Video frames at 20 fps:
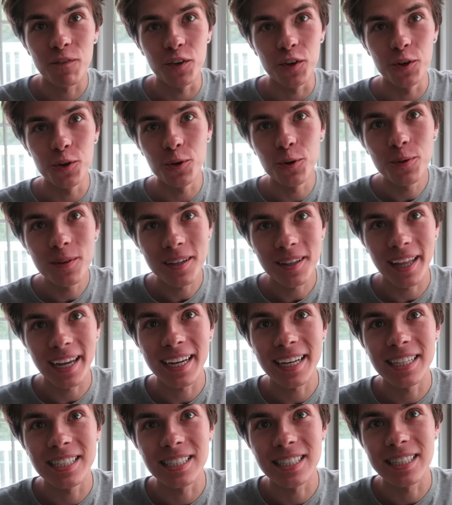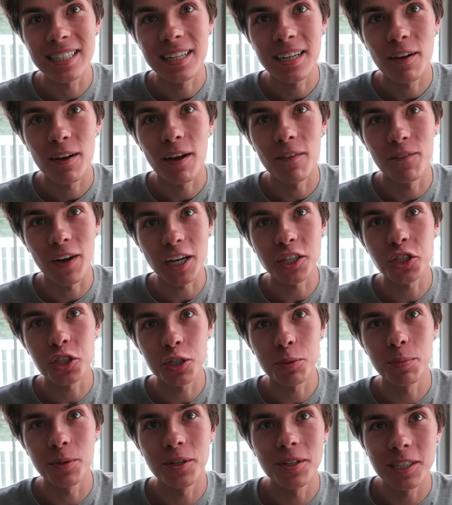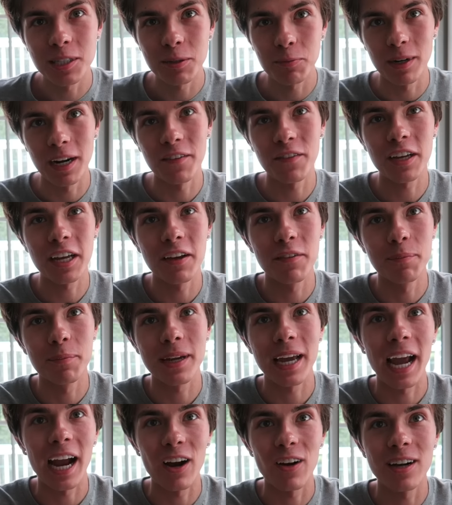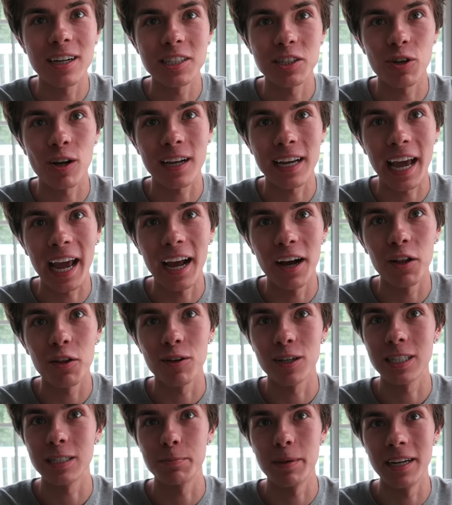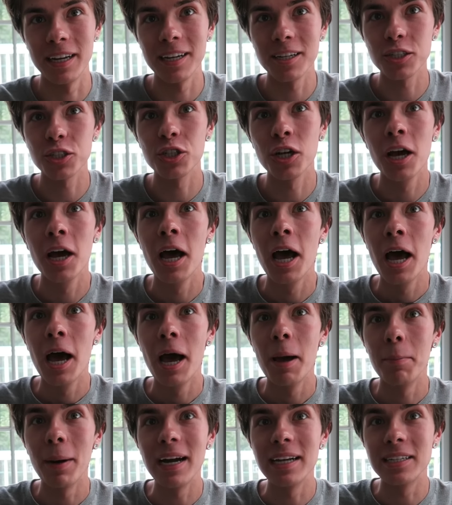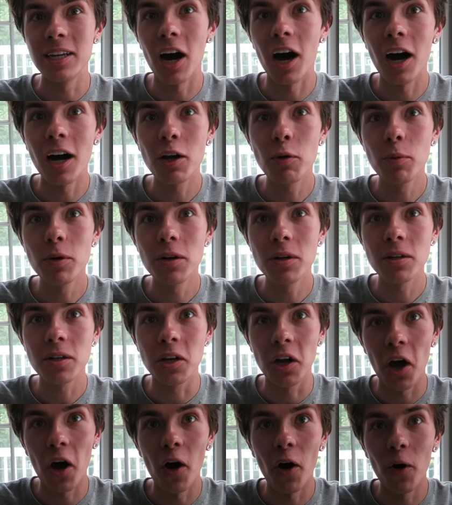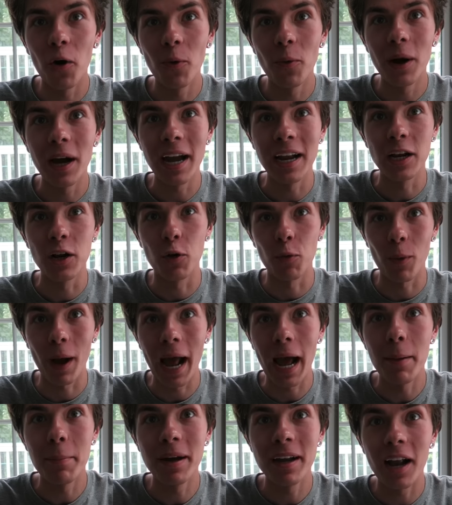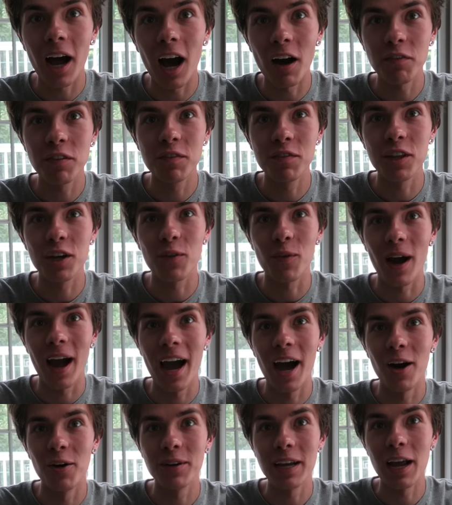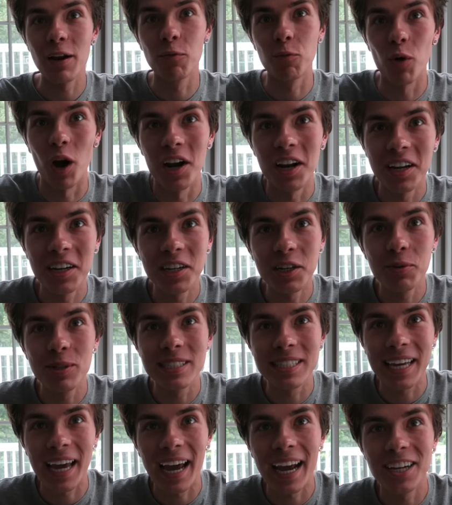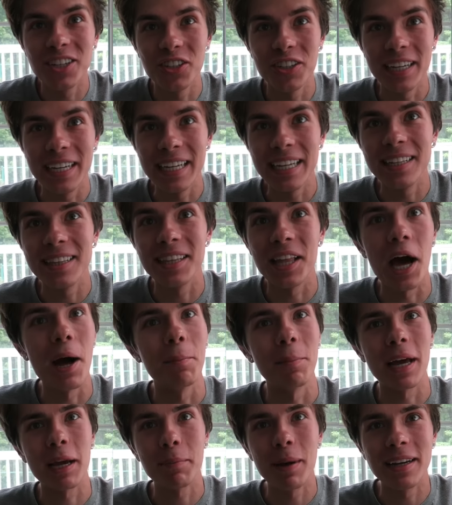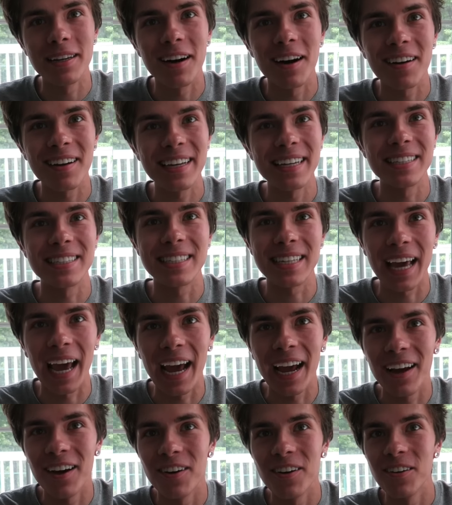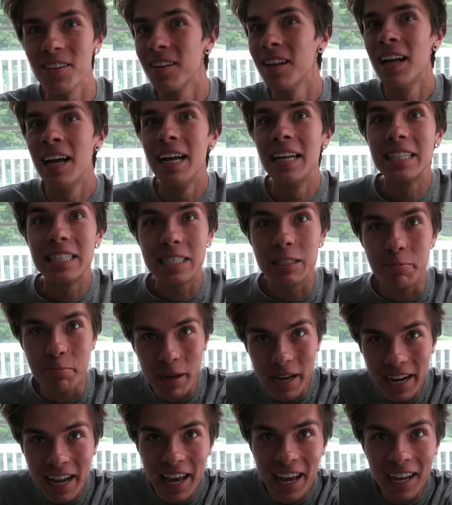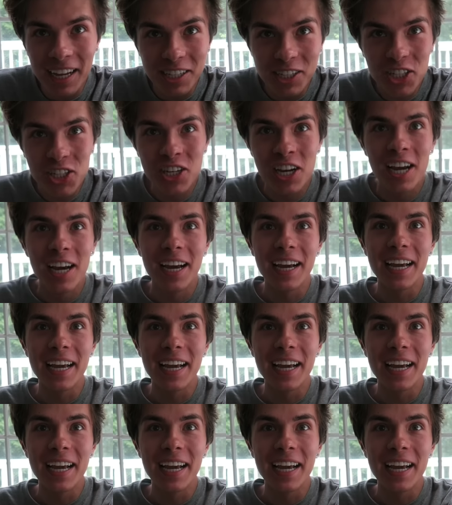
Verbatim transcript: food, like his vegetables. When I give him carrots or kale or spinach, my dog will go and grab it off of the ground and run into his cage and eat them. Like my dog eats kale, spinach,